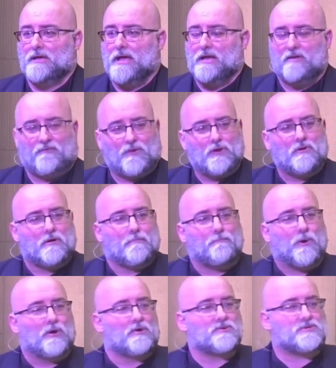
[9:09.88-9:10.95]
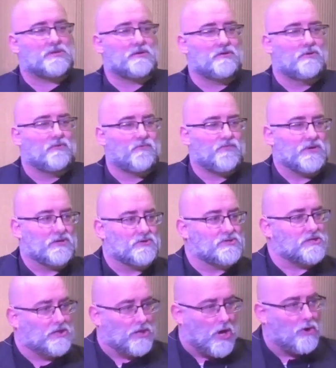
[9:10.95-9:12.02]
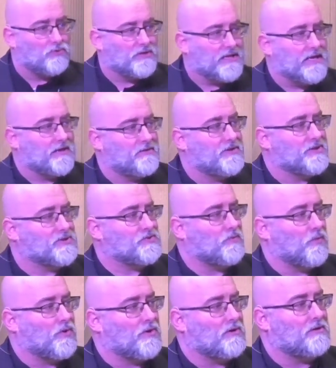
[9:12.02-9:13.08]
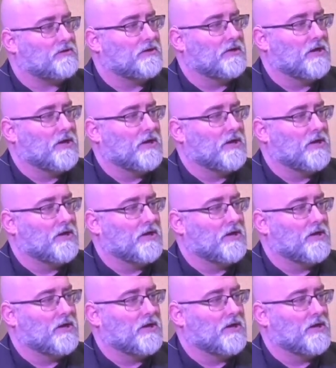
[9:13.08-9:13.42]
And if you're a person who feels lonely in this world,